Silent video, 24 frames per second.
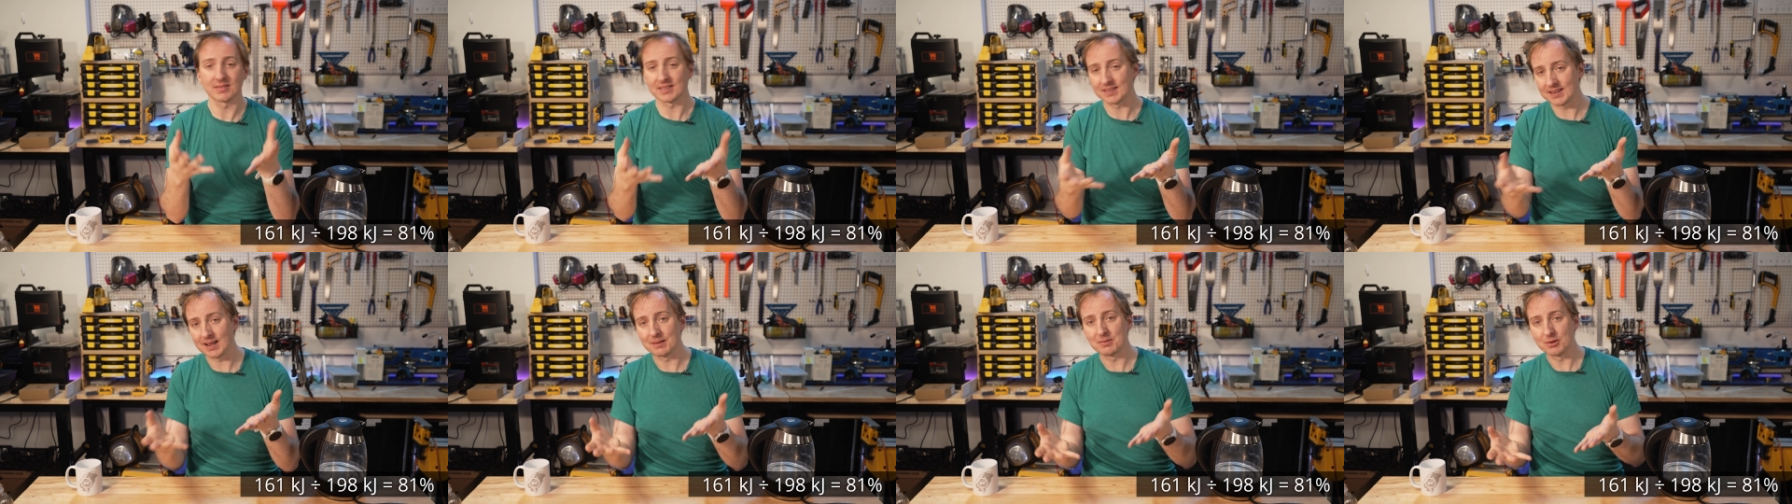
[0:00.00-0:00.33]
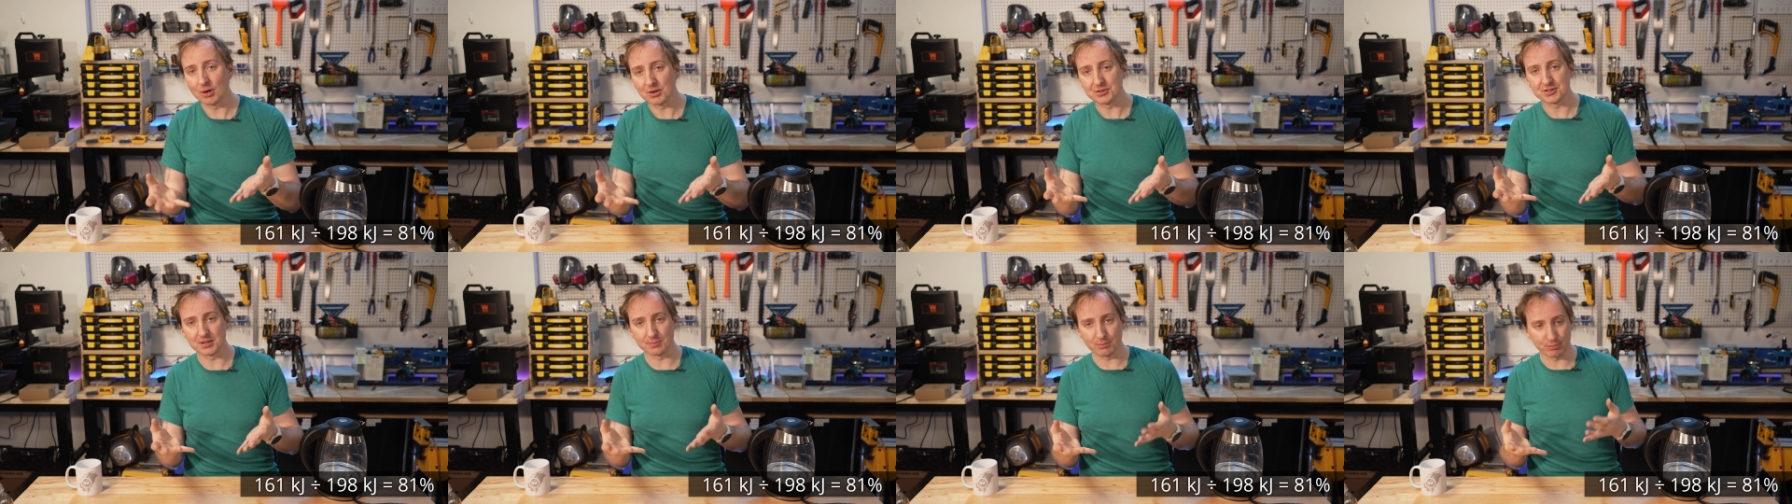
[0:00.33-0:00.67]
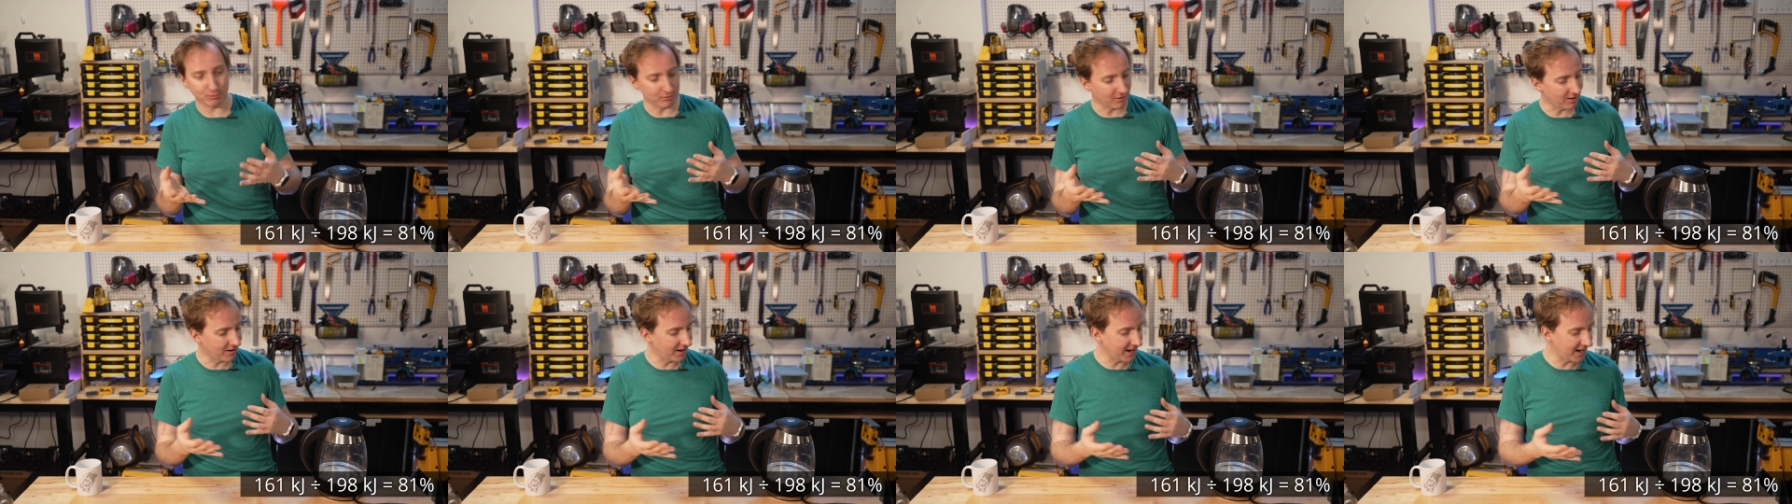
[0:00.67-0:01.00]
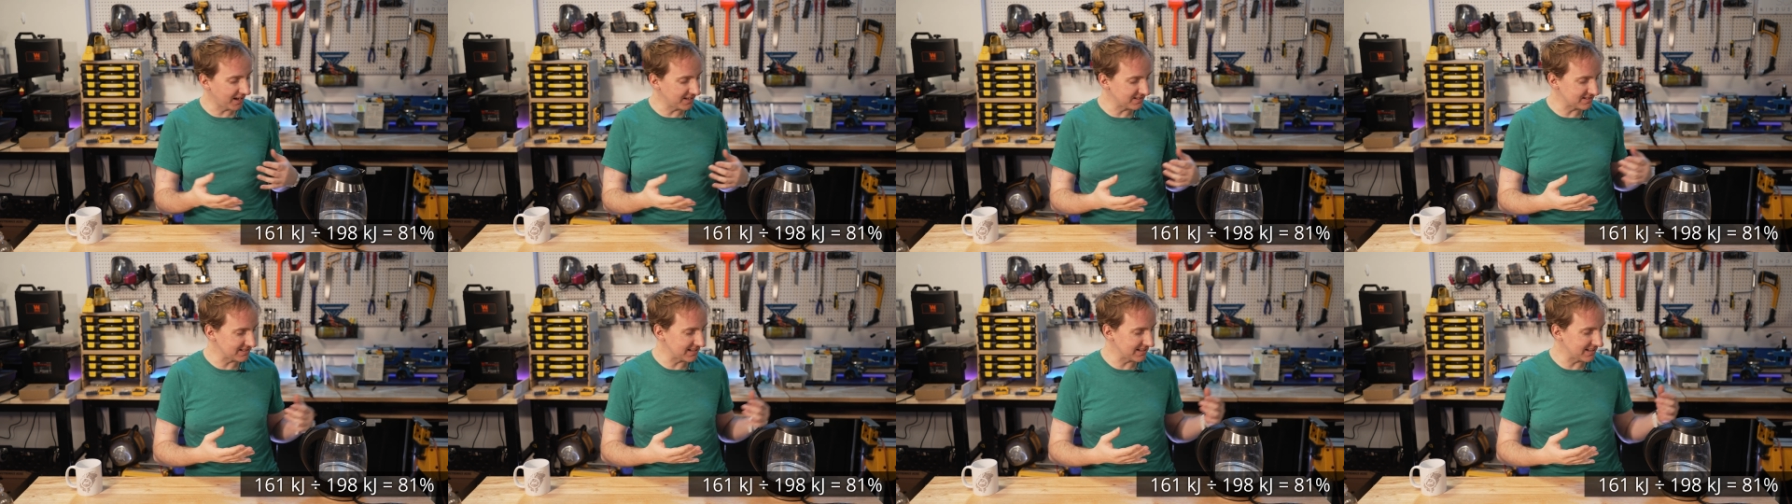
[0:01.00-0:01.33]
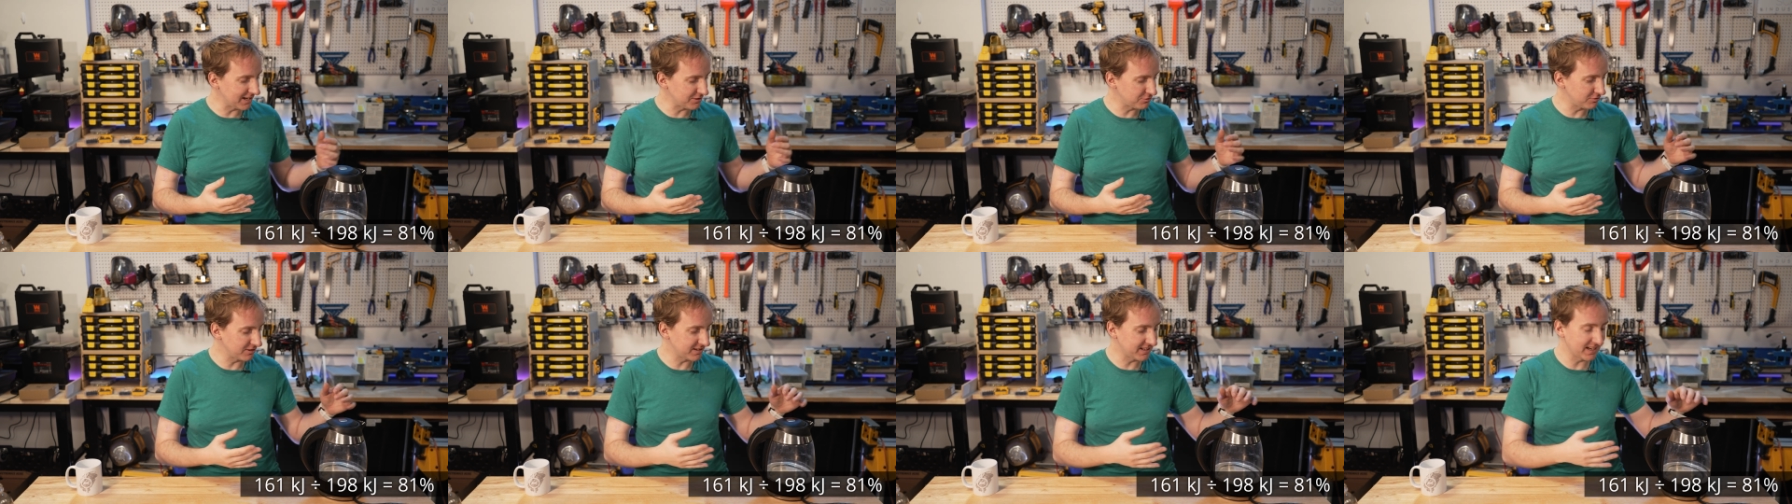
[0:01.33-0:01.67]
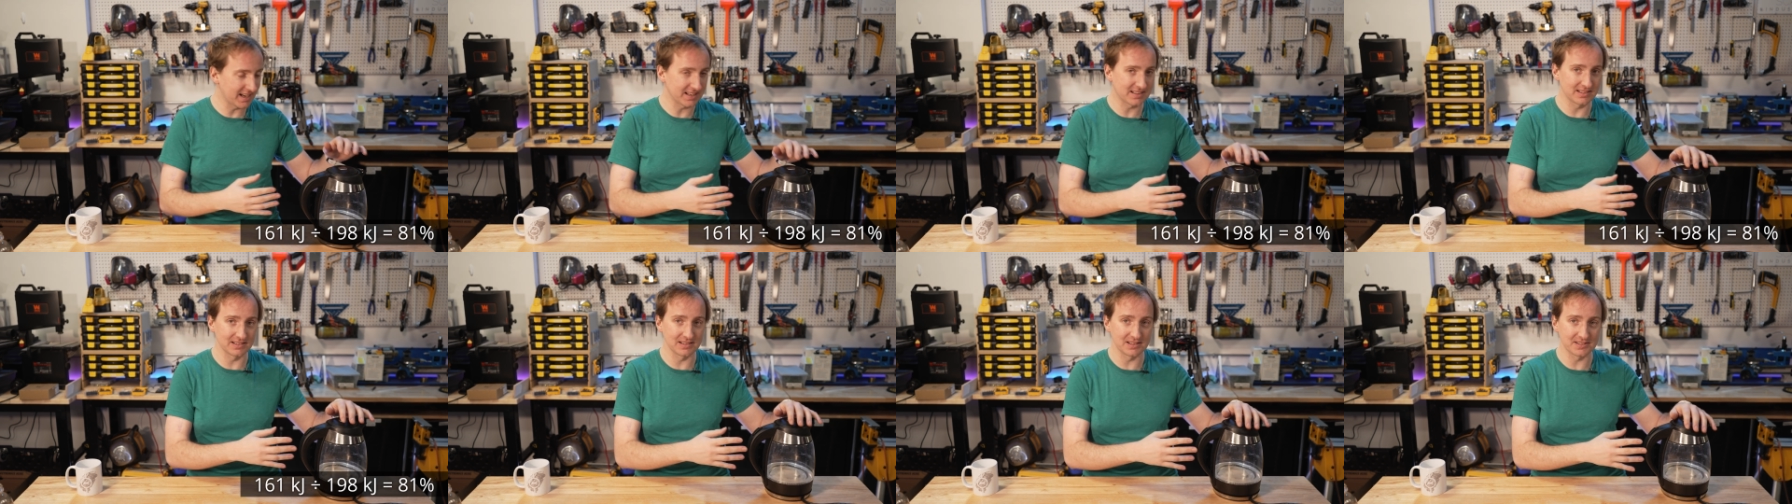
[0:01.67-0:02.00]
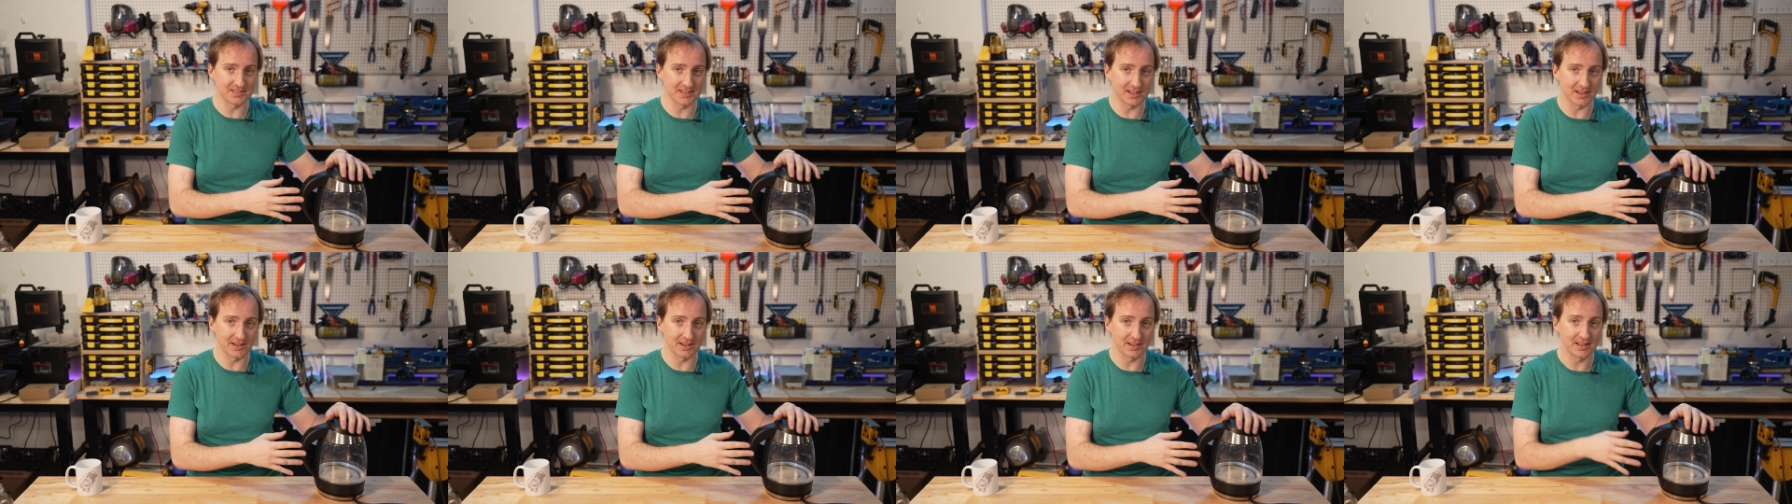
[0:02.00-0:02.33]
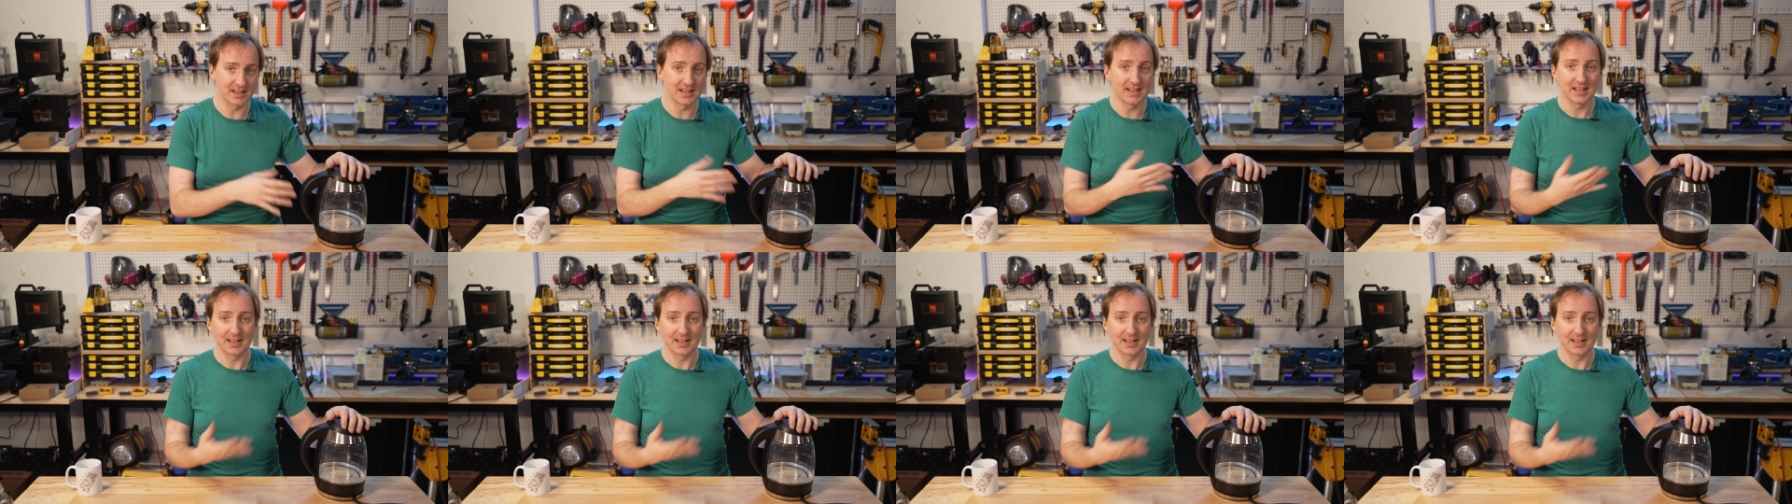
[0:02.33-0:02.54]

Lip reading: I'm not surprised. Electric kettles are